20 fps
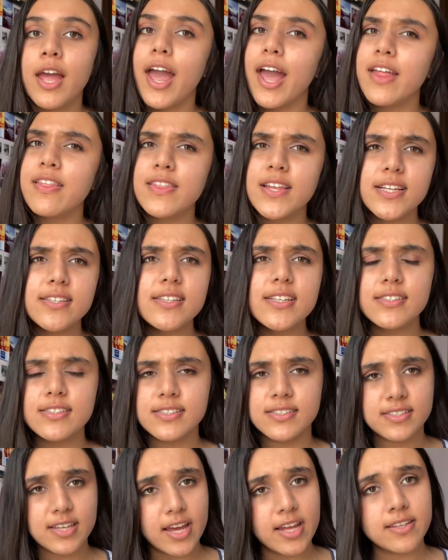And this
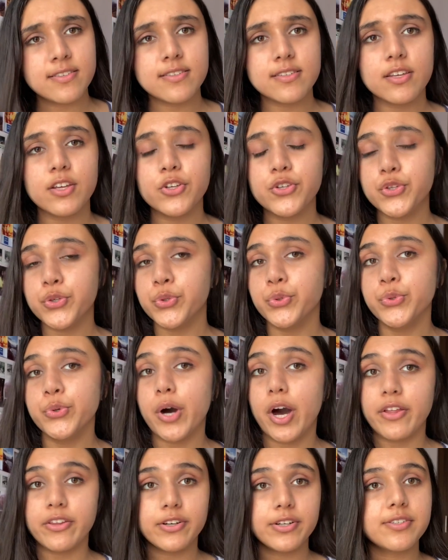extends to
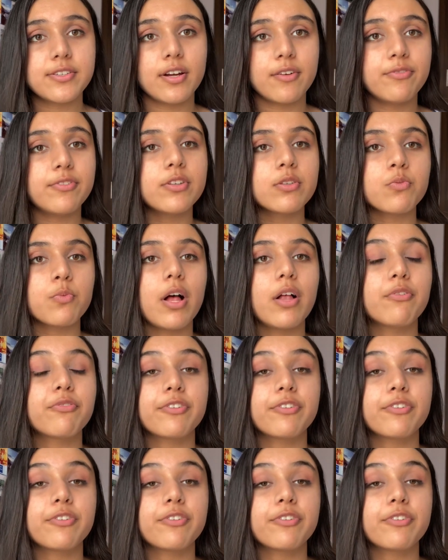other stuff as well.